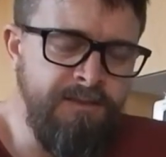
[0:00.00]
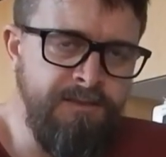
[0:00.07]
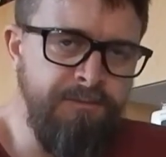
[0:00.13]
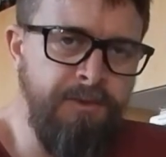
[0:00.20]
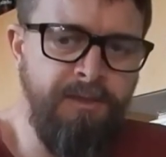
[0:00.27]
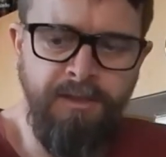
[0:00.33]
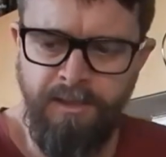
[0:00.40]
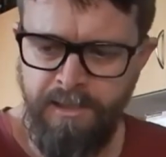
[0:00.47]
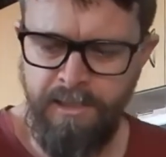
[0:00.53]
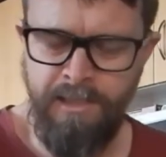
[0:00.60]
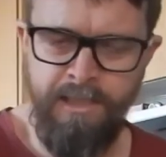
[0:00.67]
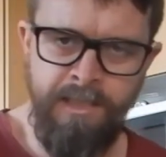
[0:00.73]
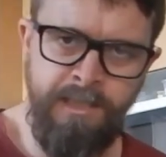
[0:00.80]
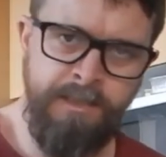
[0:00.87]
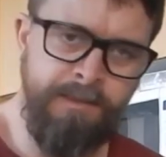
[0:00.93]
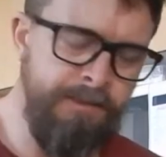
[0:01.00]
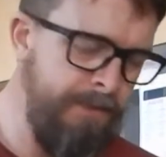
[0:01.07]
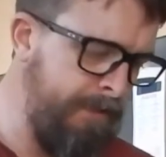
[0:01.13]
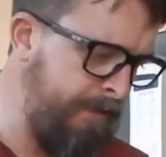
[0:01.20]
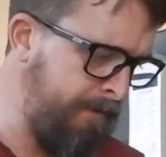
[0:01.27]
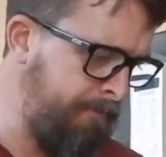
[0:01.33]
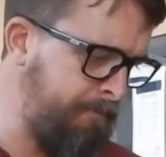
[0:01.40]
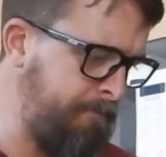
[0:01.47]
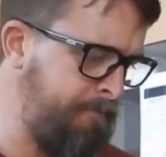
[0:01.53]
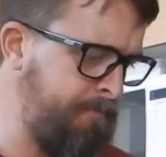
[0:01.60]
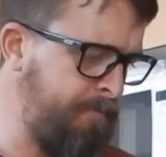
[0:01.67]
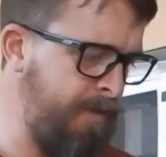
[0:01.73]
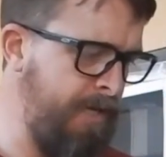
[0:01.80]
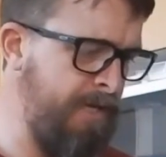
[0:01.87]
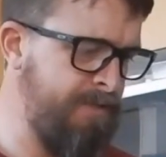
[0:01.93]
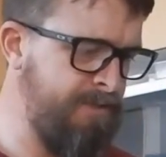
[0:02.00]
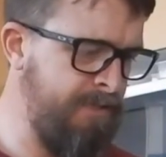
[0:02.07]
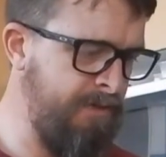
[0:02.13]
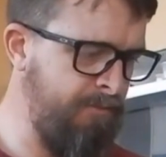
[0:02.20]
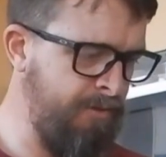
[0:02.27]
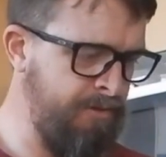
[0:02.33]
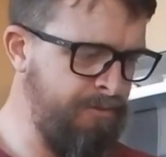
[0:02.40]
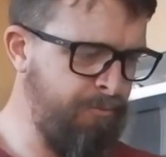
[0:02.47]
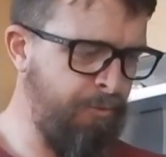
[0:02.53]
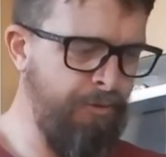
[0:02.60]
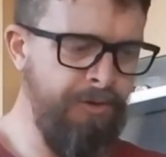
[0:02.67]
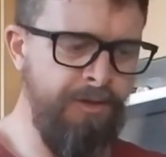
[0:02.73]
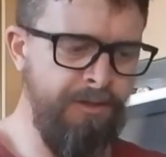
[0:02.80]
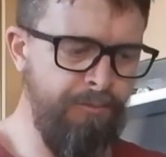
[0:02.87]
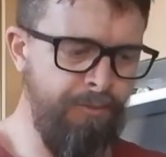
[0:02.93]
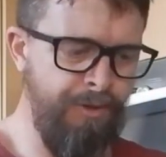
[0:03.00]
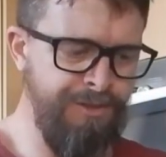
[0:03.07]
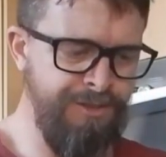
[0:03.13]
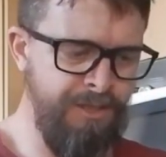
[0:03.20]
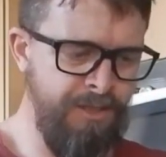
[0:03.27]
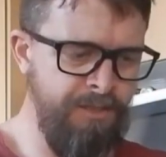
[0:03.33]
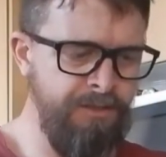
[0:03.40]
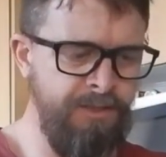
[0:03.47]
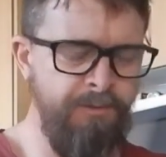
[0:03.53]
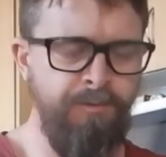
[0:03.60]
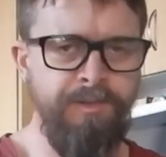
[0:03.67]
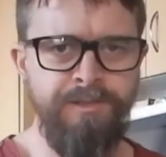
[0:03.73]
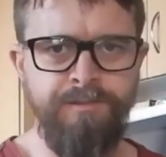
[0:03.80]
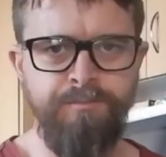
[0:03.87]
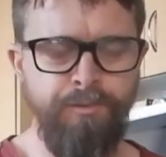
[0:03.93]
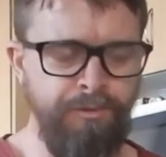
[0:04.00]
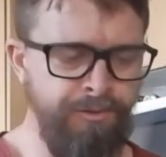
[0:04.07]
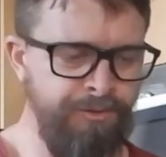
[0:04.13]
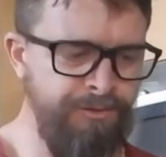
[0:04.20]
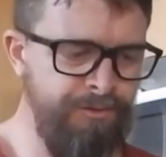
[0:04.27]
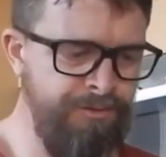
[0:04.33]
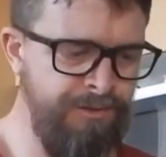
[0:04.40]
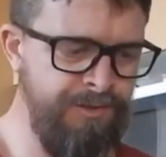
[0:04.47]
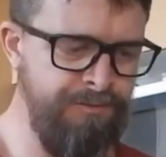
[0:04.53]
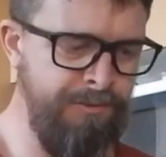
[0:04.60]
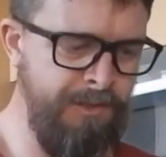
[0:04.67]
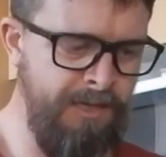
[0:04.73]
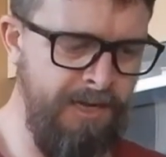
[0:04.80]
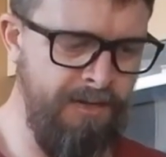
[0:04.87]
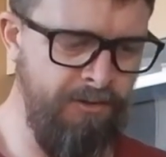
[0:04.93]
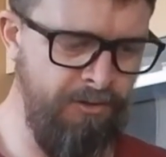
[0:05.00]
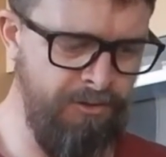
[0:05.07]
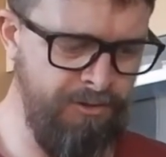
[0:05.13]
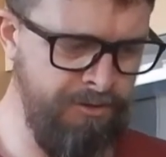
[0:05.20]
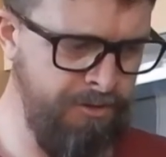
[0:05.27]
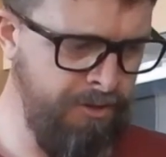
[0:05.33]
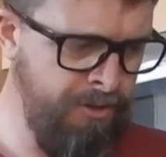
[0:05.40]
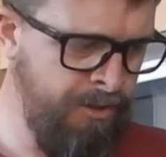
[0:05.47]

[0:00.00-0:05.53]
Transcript: that's the one. And so that one's brewed under pressure, that one's brewed just with an airlock.